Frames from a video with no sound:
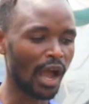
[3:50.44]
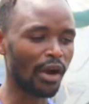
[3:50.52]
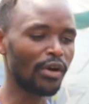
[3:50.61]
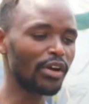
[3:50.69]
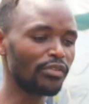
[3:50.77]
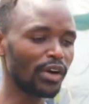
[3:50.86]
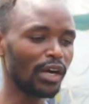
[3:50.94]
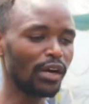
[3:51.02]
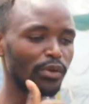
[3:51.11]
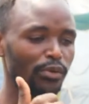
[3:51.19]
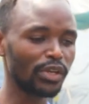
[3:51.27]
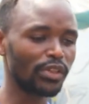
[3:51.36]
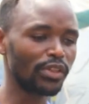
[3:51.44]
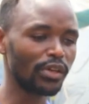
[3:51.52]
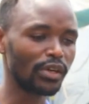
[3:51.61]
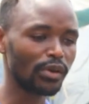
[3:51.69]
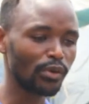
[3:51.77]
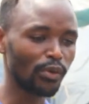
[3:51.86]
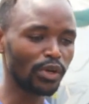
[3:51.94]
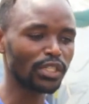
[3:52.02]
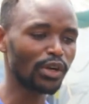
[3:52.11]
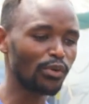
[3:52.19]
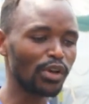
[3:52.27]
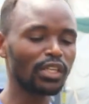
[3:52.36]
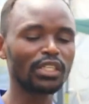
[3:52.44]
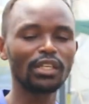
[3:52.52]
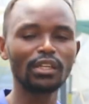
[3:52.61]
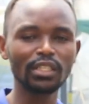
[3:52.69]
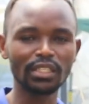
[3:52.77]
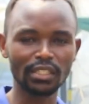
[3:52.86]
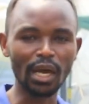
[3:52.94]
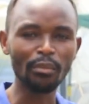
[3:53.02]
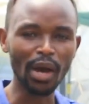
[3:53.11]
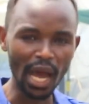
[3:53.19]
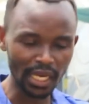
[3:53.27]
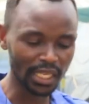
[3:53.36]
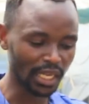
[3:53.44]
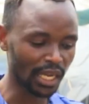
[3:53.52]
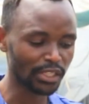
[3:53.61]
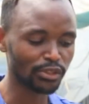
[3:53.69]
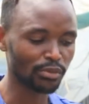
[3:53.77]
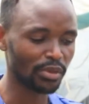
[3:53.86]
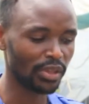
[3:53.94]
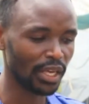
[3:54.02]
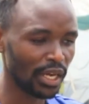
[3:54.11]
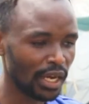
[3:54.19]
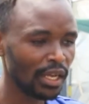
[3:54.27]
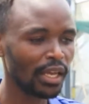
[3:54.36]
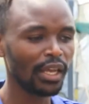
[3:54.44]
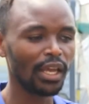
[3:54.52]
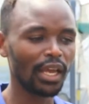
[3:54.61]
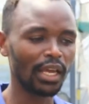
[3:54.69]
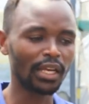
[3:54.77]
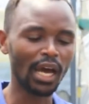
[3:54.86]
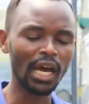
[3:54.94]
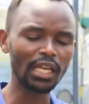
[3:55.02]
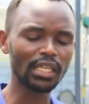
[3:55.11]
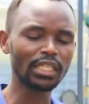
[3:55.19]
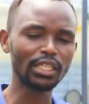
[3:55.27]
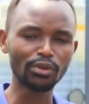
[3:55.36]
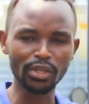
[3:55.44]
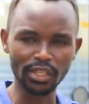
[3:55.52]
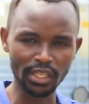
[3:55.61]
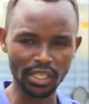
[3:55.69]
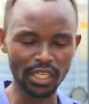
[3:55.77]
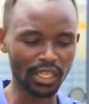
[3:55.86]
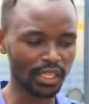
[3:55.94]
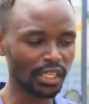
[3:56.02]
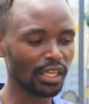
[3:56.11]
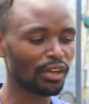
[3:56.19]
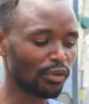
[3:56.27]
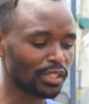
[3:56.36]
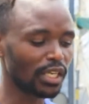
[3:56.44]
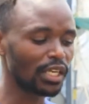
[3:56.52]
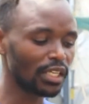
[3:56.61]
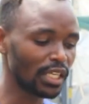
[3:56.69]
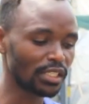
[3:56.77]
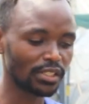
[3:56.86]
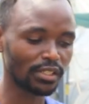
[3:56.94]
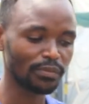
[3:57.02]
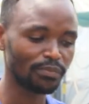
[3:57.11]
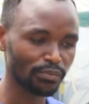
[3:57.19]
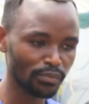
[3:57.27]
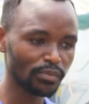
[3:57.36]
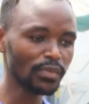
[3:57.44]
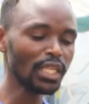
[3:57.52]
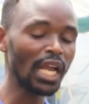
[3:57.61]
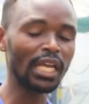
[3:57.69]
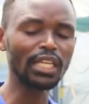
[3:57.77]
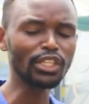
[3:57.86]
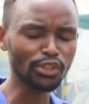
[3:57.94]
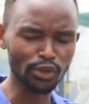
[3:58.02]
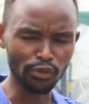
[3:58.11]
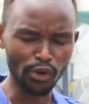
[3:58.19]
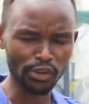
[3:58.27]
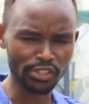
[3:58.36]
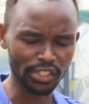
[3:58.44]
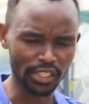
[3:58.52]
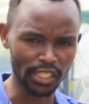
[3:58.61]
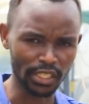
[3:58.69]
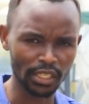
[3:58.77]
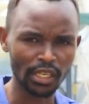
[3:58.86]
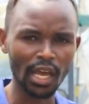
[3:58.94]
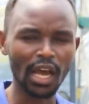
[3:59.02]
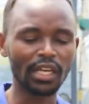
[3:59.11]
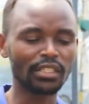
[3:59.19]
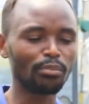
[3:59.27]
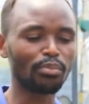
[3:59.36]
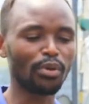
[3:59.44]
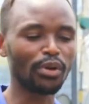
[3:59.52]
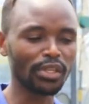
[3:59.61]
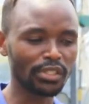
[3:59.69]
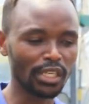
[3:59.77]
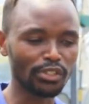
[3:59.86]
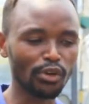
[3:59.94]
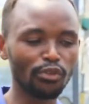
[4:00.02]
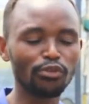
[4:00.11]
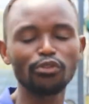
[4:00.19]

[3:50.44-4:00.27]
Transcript: However, with water quality, some algae has to be there, and algae during the day, it facilitates addition of oxygen as a process of